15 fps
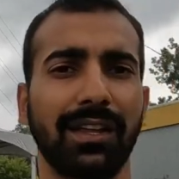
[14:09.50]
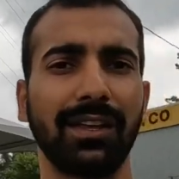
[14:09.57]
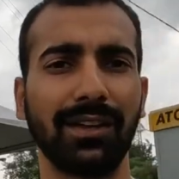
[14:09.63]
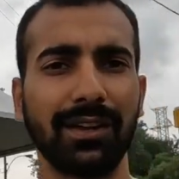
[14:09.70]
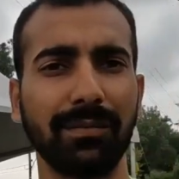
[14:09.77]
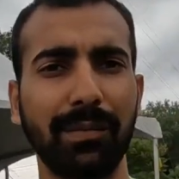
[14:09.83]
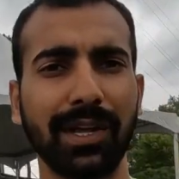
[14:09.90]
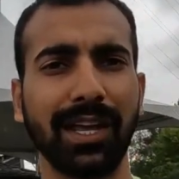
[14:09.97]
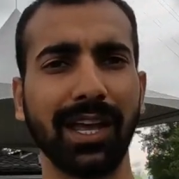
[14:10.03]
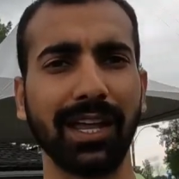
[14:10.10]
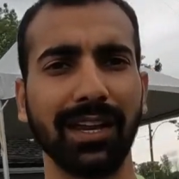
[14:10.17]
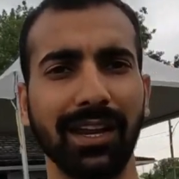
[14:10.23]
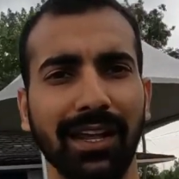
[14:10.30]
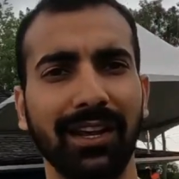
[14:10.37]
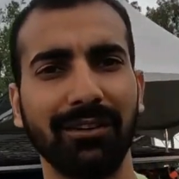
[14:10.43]
gonna
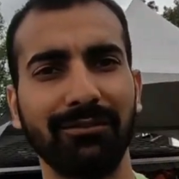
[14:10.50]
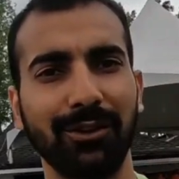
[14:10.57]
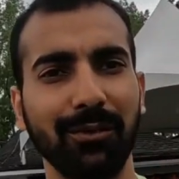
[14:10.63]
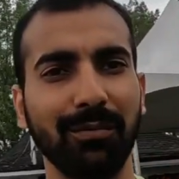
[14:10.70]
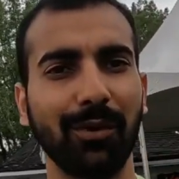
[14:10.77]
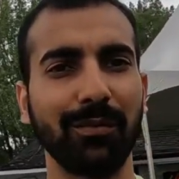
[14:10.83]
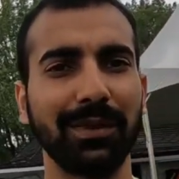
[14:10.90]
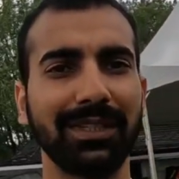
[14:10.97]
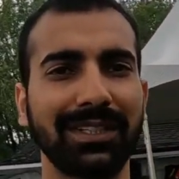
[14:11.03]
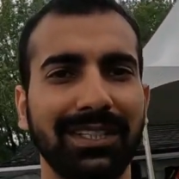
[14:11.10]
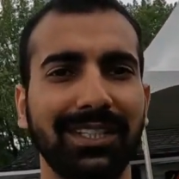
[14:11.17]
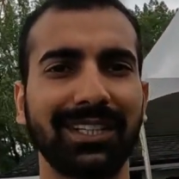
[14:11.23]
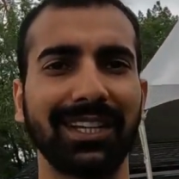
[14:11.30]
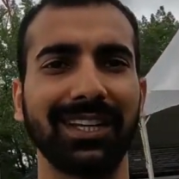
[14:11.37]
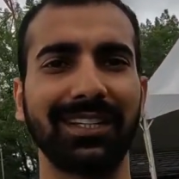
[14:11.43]
begin in a few
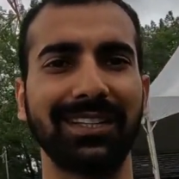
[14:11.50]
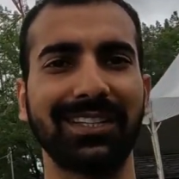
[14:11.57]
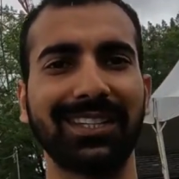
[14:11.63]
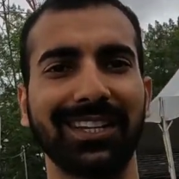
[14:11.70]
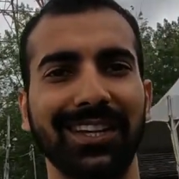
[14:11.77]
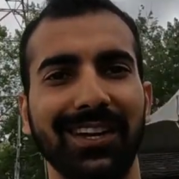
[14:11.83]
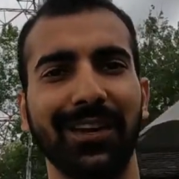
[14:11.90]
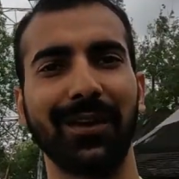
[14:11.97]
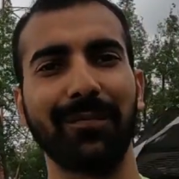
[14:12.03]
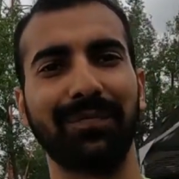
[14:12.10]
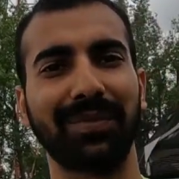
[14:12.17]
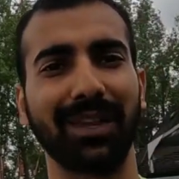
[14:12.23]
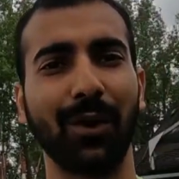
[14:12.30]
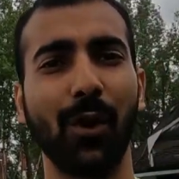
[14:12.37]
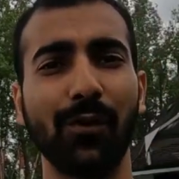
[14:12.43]
moments. It's uh,
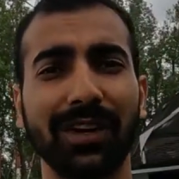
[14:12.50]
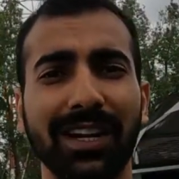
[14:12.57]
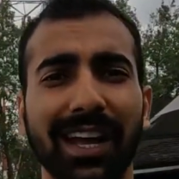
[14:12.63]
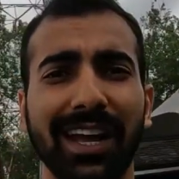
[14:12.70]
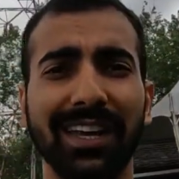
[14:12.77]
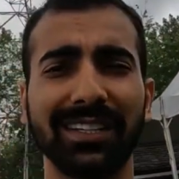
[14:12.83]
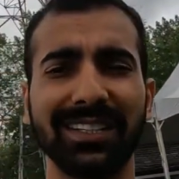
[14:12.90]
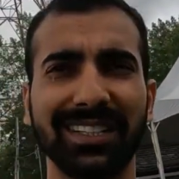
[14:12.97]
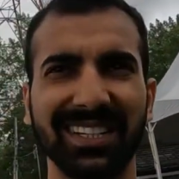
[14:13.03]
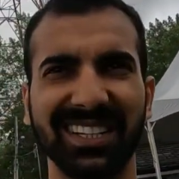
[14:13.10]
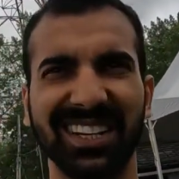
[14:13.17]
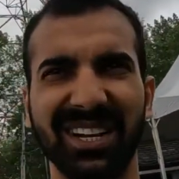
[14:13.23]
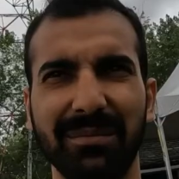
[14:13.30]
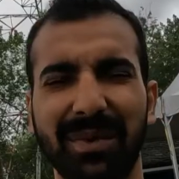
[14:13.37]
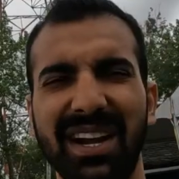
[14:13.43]
overcast,
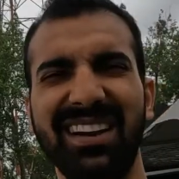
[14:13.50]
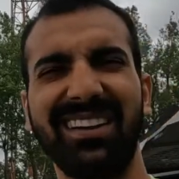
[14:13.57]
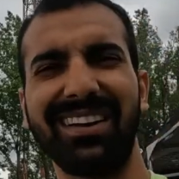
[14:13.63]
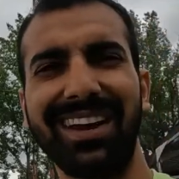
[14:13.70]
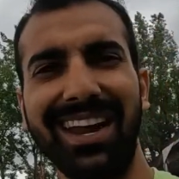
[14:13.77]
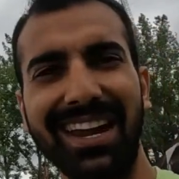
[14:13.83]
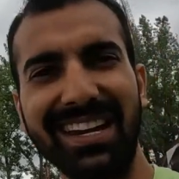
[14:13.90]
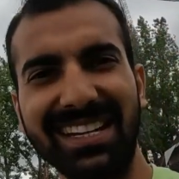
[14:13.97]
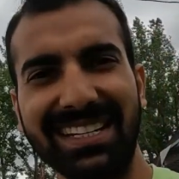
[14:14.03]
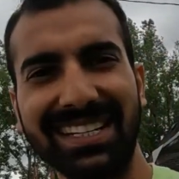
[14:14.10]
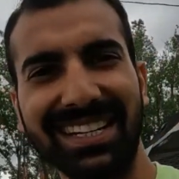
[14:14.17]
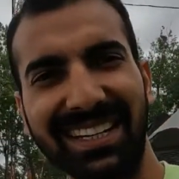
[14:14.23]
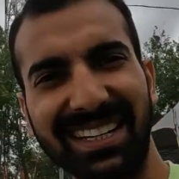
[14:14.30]
might rain.